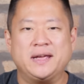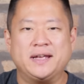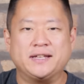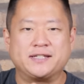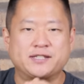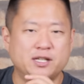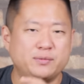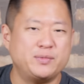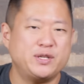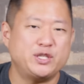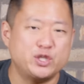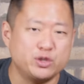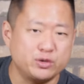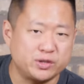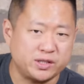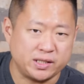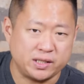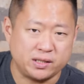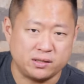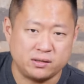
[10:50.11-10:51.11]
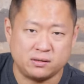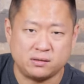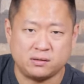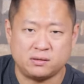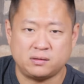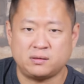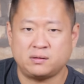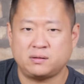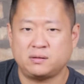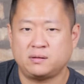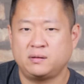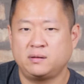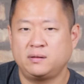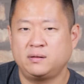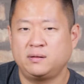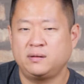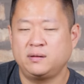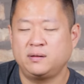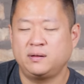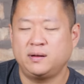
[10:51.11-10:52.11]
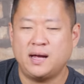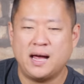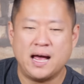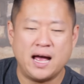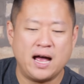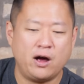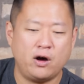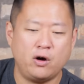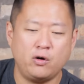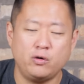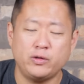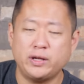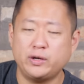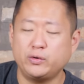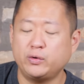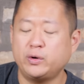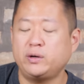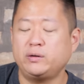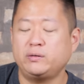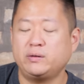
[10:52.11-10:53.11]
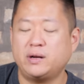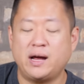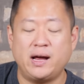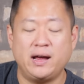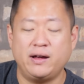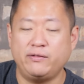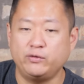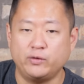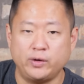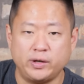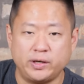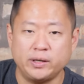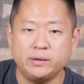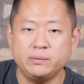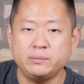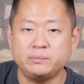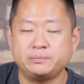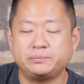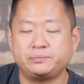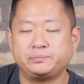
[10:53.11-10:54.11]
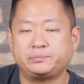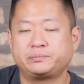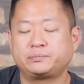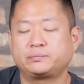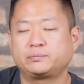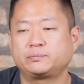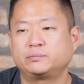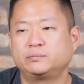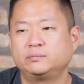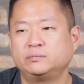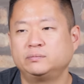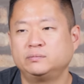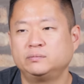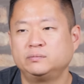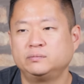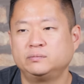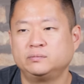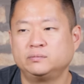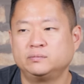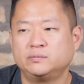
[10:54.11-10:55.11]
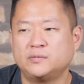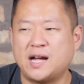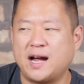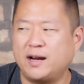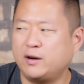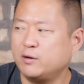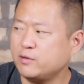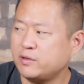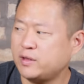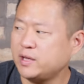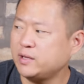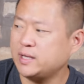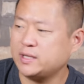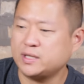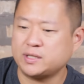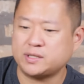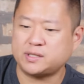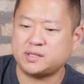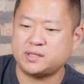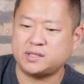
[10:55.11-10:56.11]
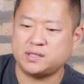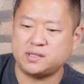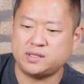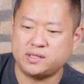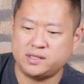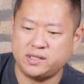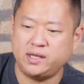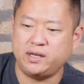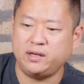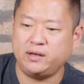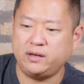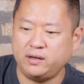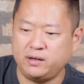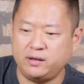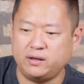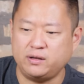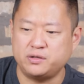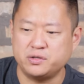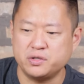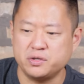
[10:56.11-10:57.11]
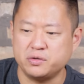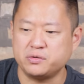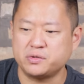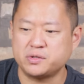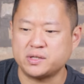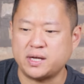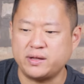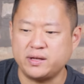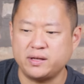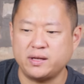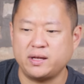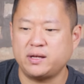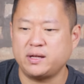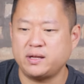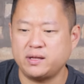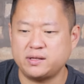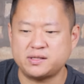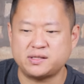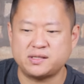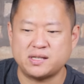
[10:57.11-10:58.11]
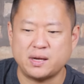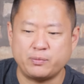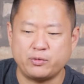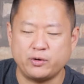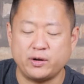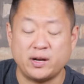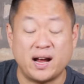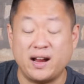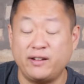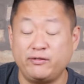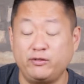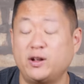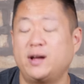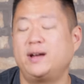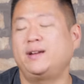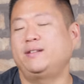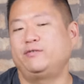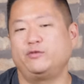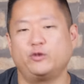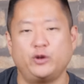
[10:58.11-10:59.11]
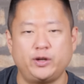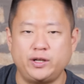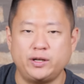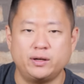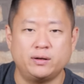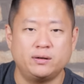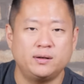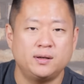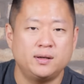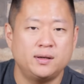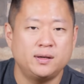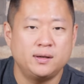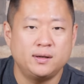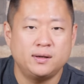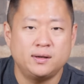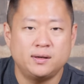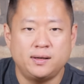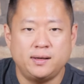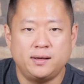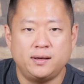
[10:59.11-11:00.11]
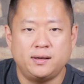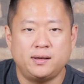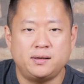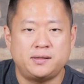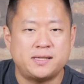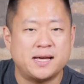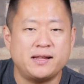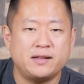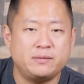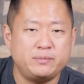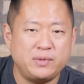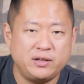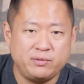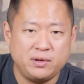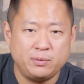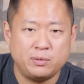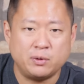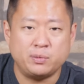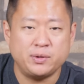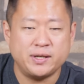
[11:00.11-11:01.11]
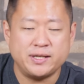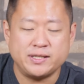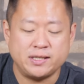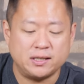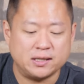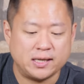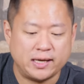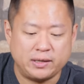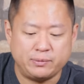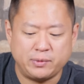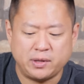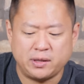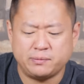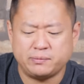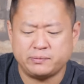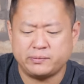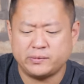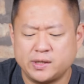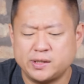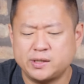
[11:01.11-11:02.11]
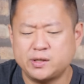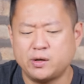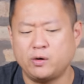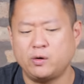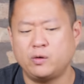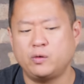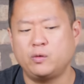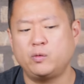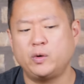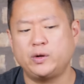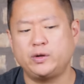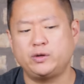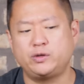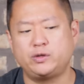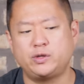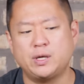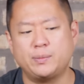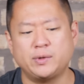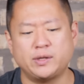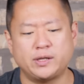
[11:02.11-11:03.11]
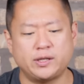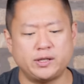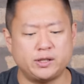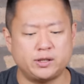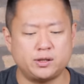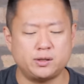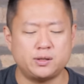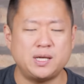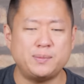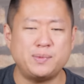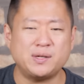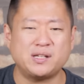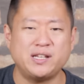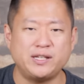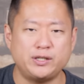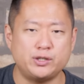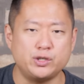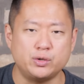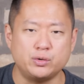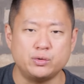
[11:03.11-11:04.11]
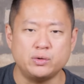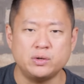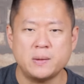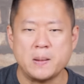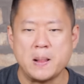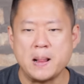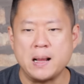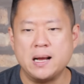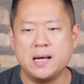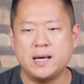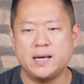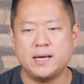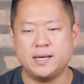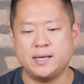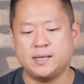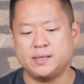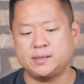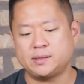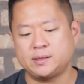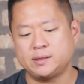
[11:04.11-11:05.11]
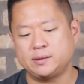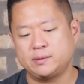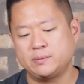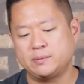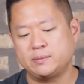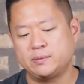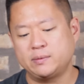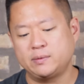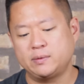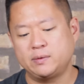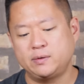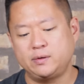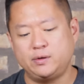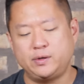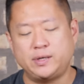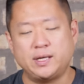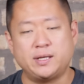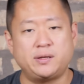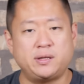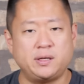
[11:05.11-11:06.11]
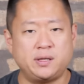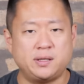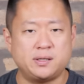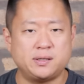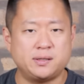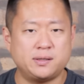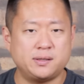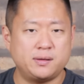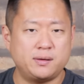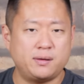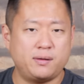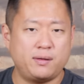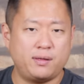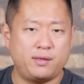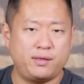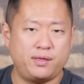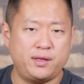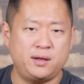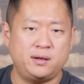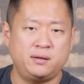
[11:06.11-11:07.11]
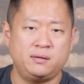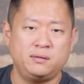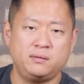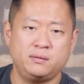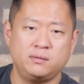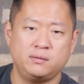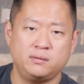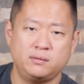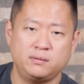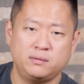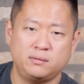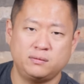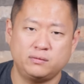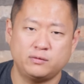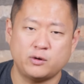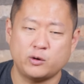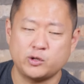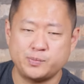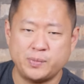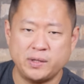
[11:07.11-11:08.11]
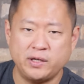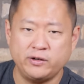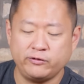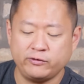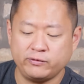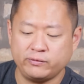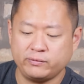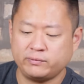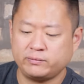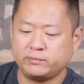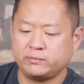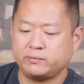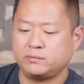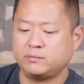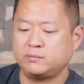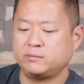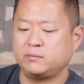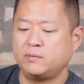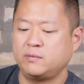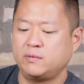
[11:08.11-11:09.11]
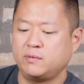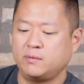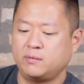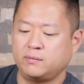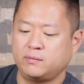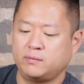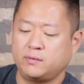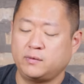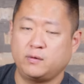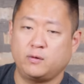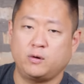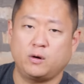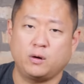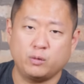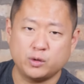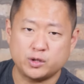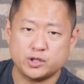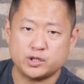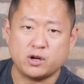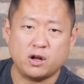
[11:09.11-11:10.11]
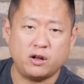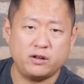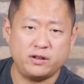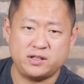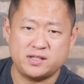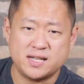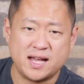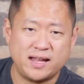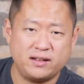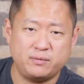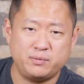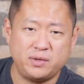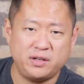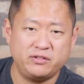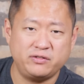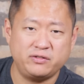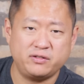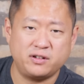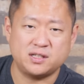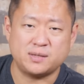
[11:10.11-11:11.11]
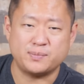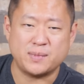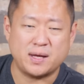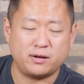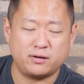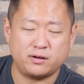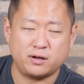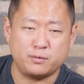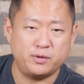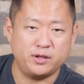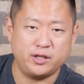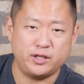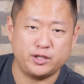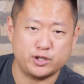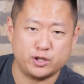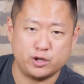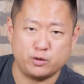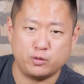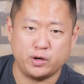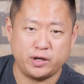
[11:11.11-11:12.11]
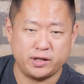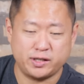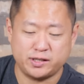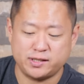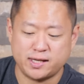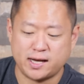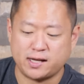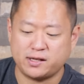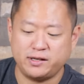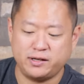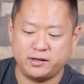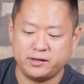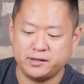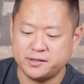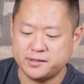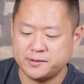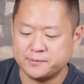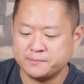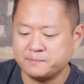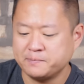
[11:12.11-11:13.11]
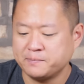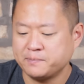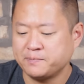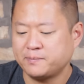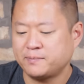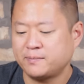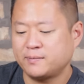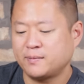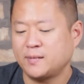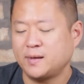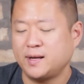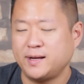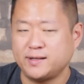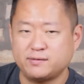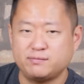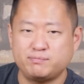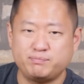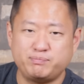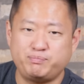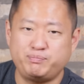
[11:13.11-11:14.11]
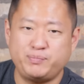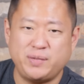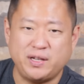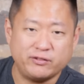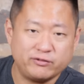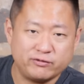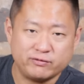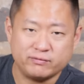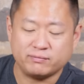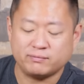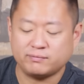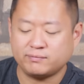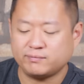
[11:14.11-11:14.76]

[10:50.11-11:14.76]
it's going to be juicy. How they do it, I have no idea. I don't think they just sit it in the juice. I think it's separate. I have, I have no idea. Italian beef people, please enlighten me. So what you typically typically do is you get the Thin roast beef, or we'll just call it Italian beef because I'm not completely sure what exactly it is. It's beef.